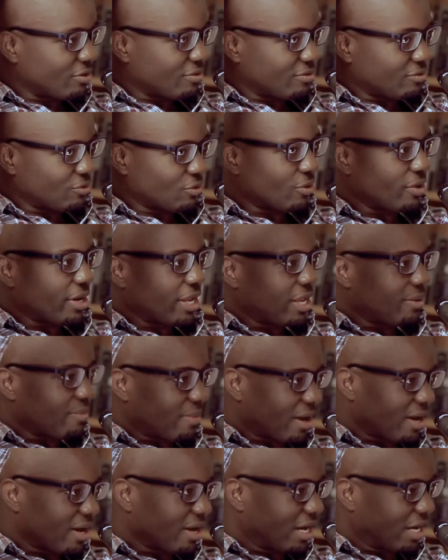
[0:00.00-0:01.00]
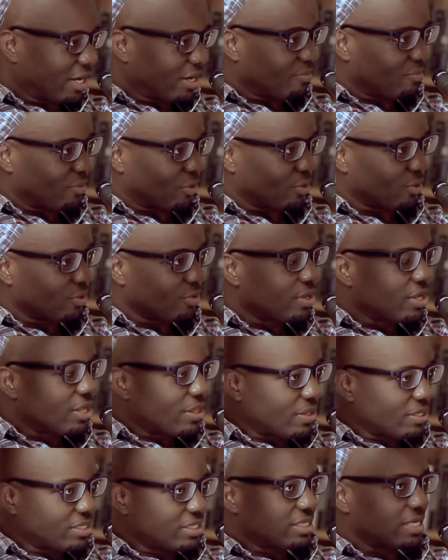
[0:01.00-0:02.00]
don't aim high, aim low.
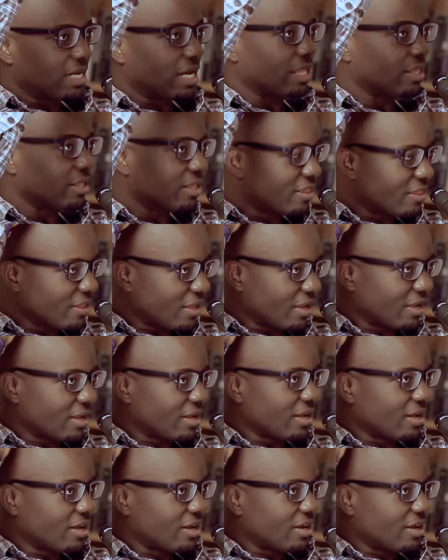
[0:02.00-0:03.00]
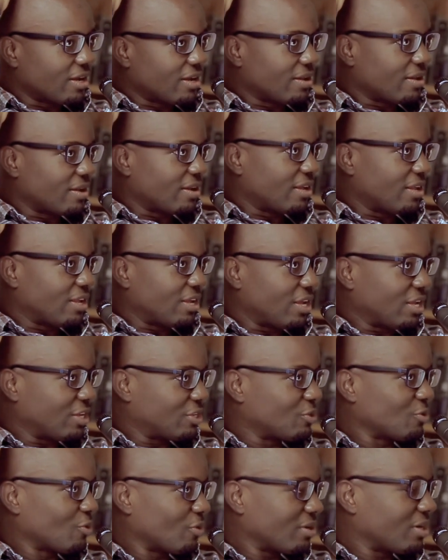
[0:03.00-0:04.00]
This is another thing. It's
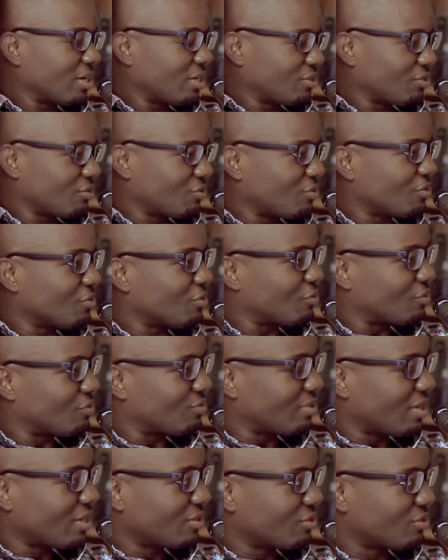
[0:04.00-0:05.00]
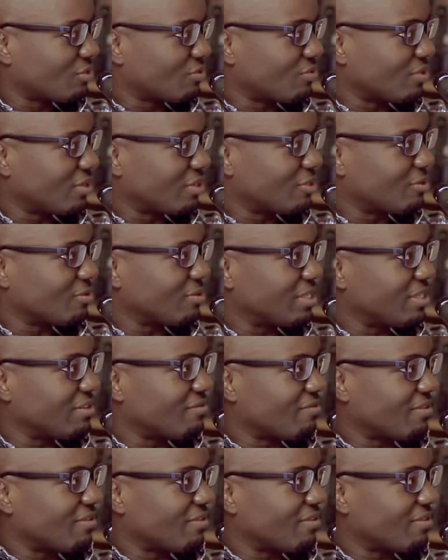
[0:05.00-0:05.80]
not necessary to live